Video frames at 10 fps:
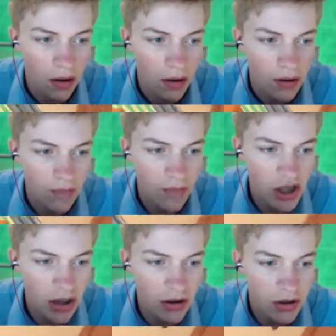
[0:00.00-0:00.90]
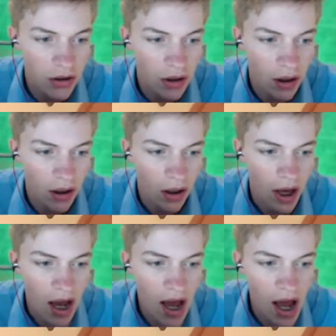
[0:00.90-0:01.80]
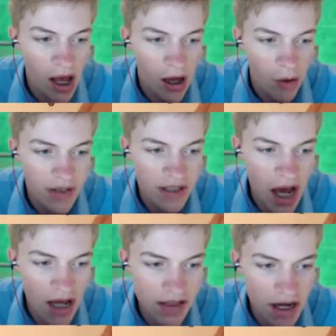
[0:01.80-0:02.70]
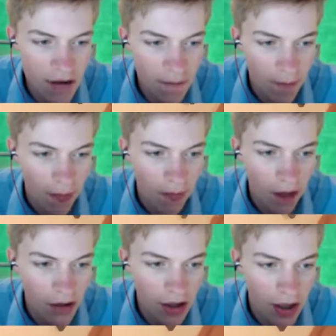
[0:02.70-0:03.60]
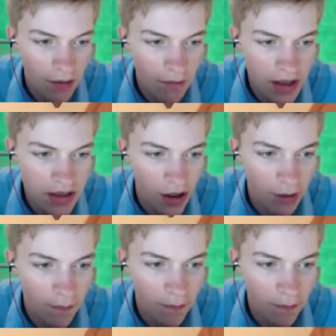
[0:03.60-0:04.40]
Give me a challenge. Ah, we're starting. Okay, let's go.